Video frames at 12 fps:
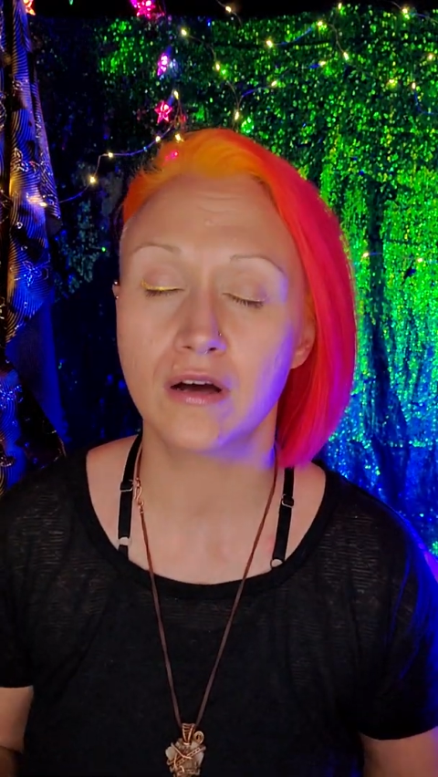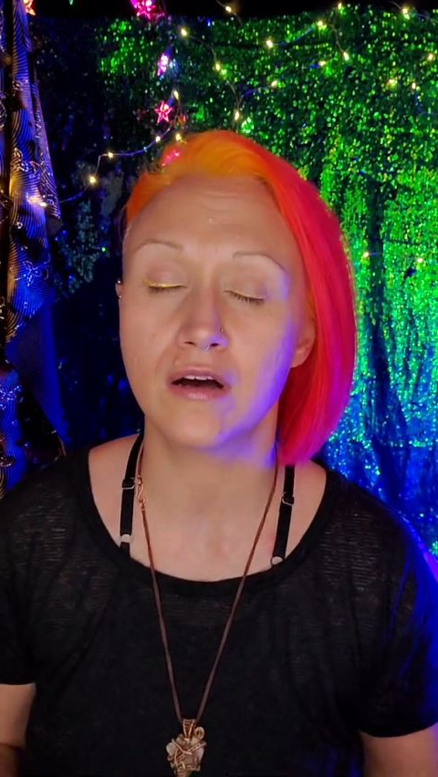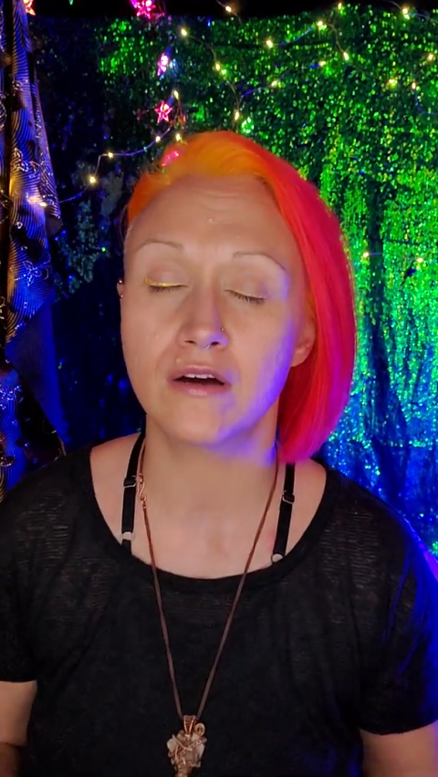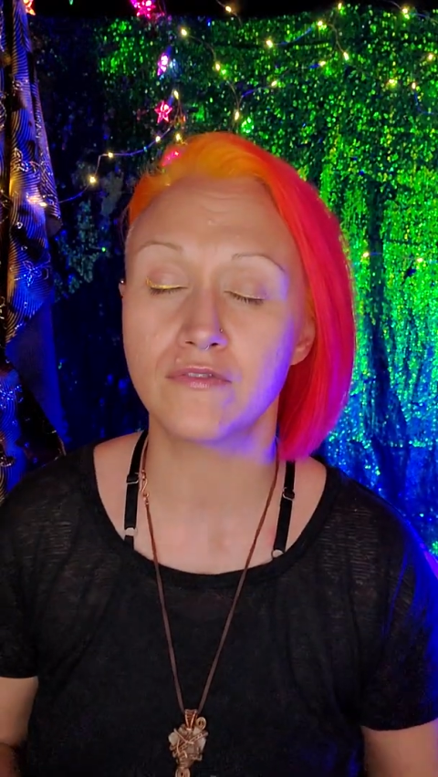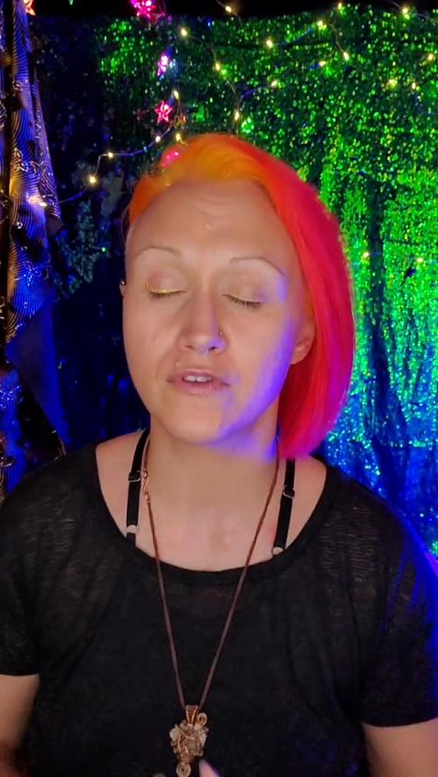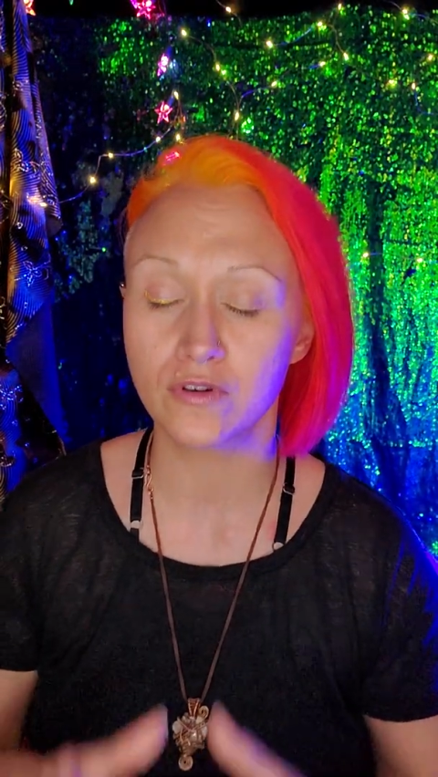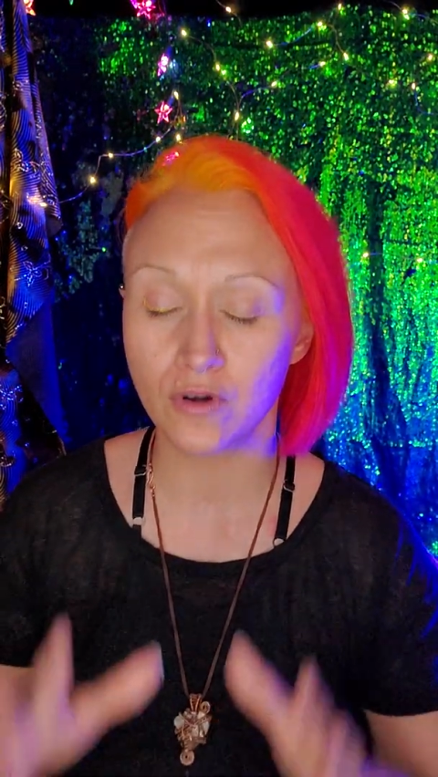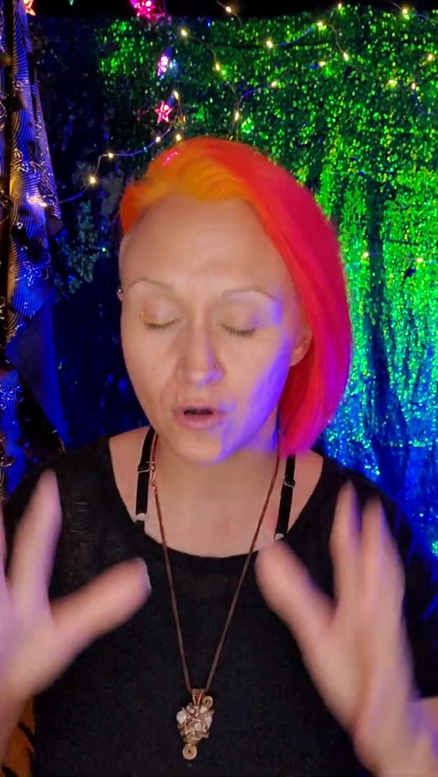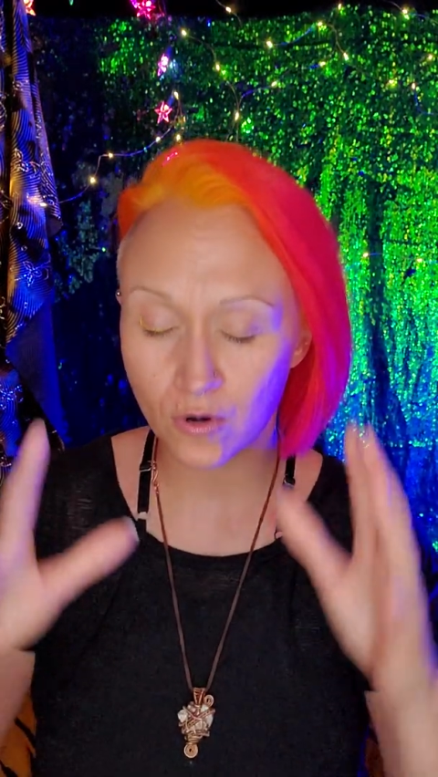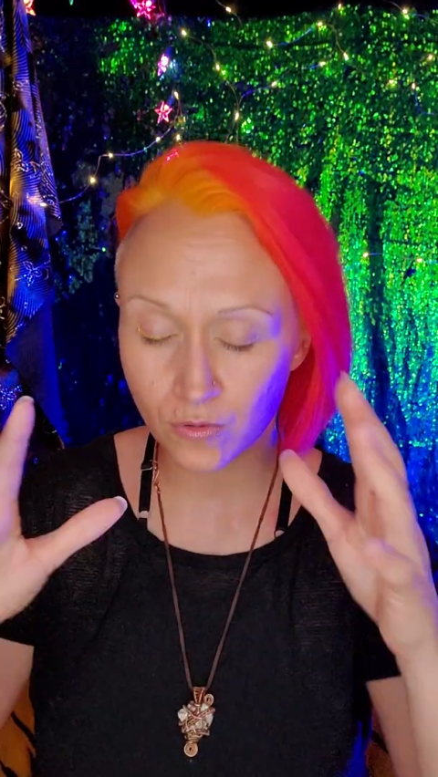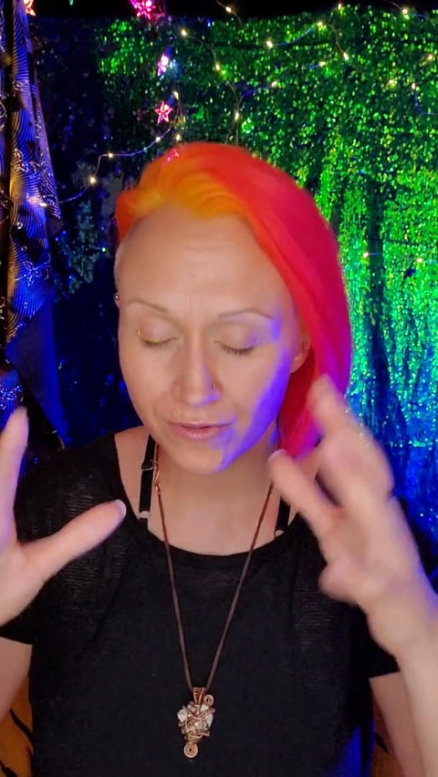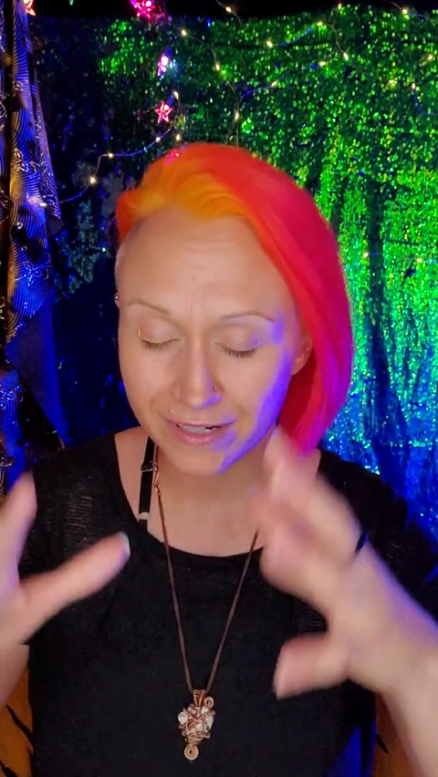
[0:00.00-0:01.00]
of your
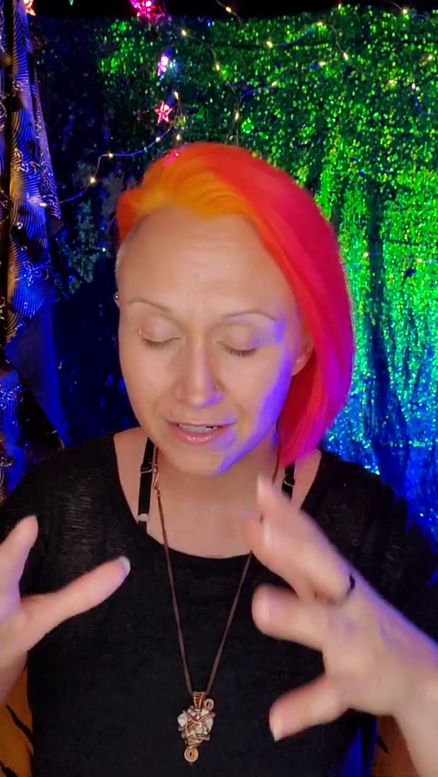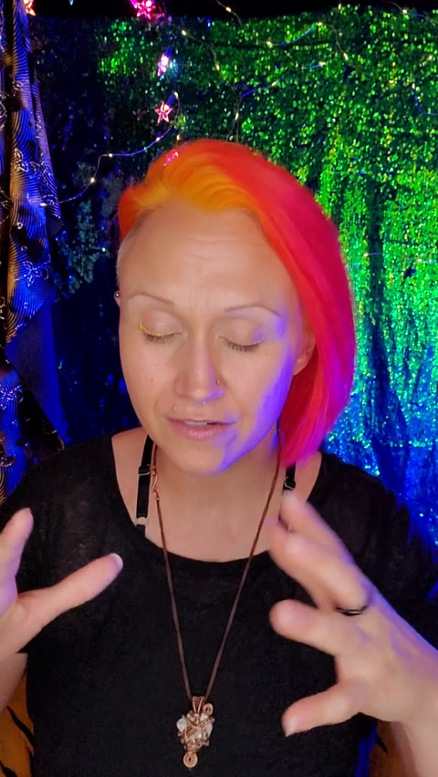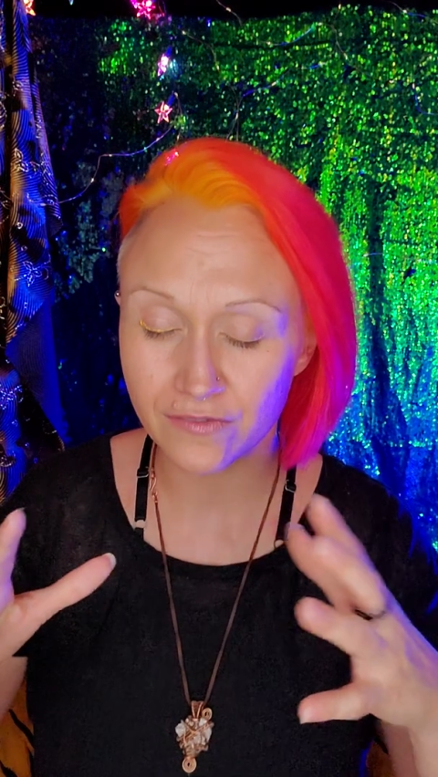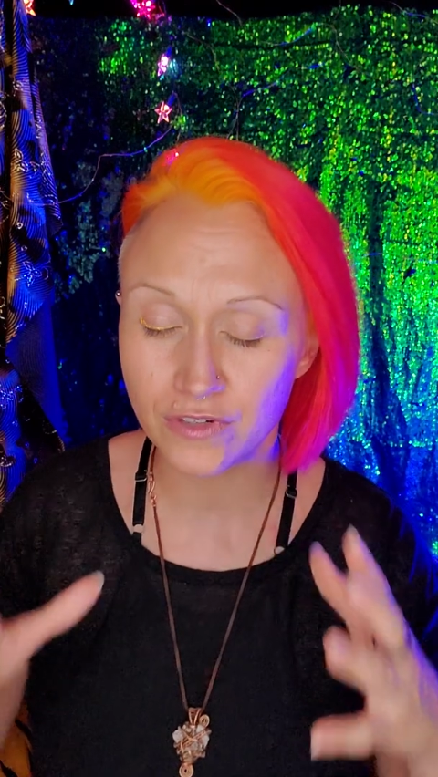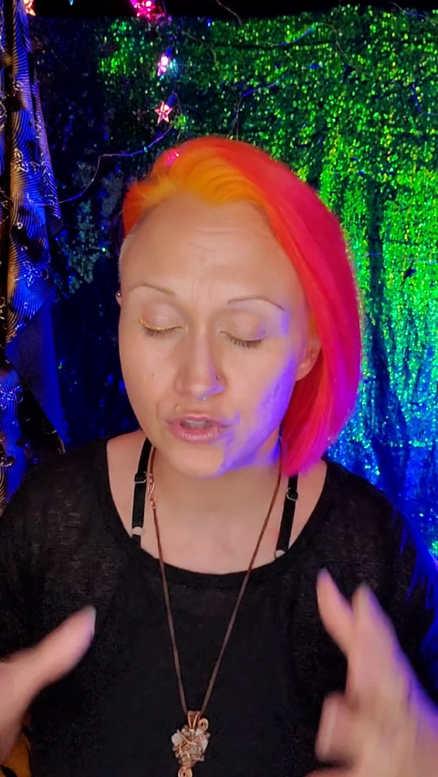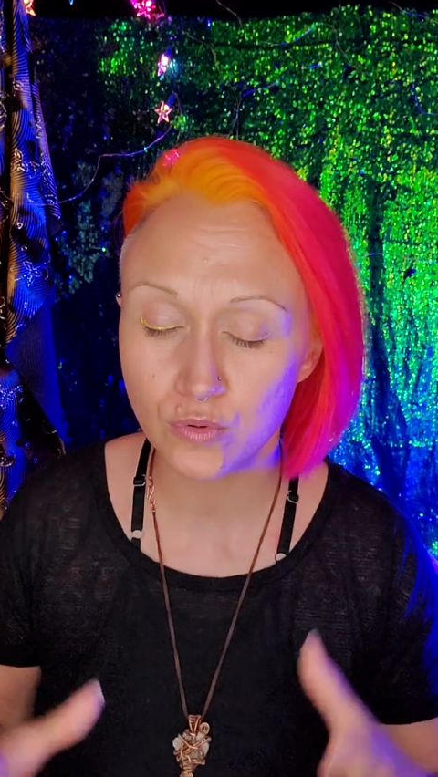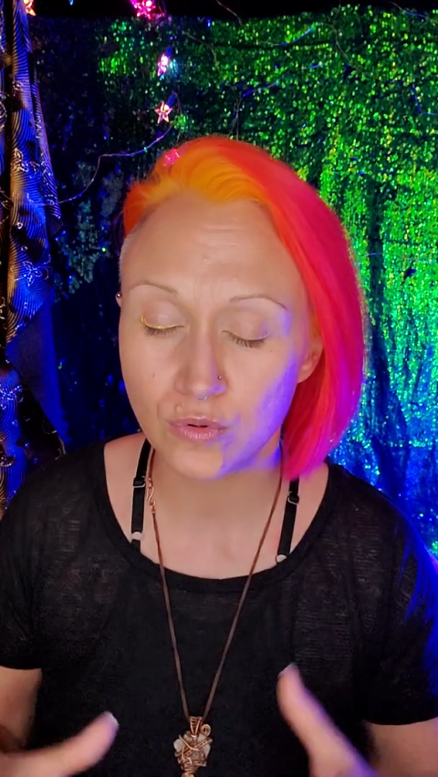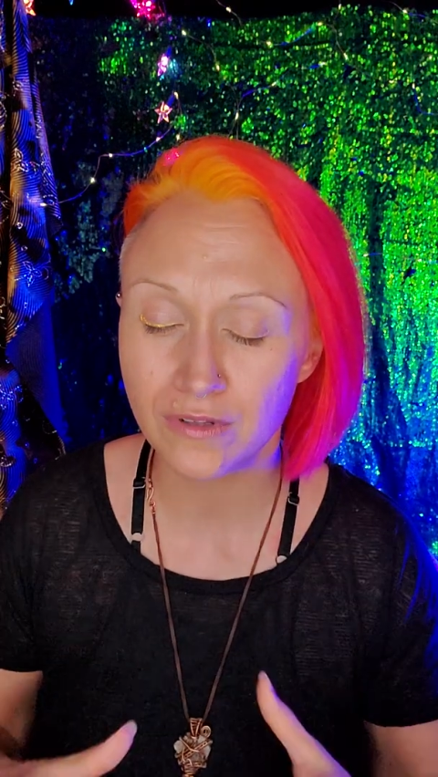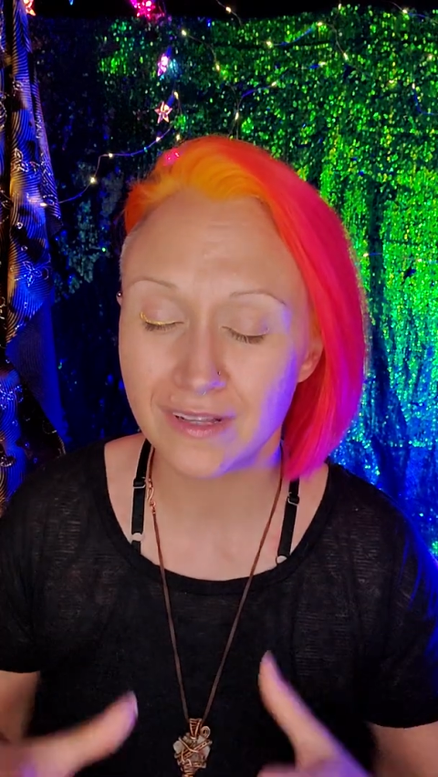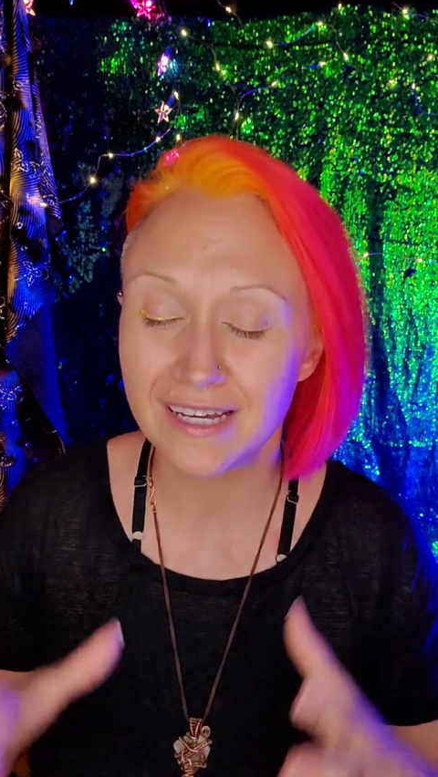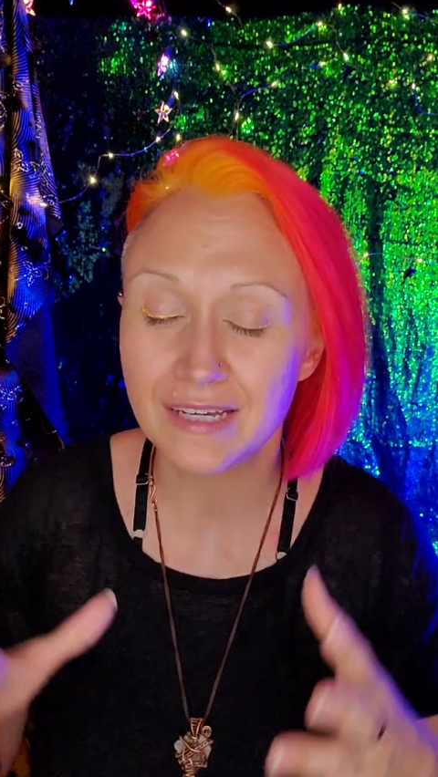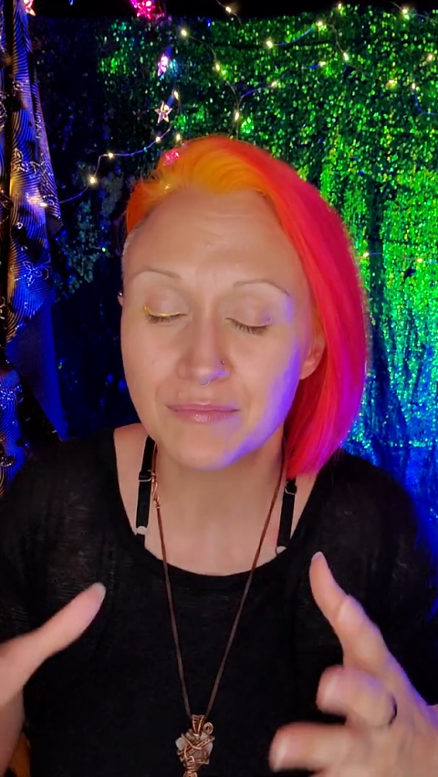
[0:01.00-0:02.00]
own individual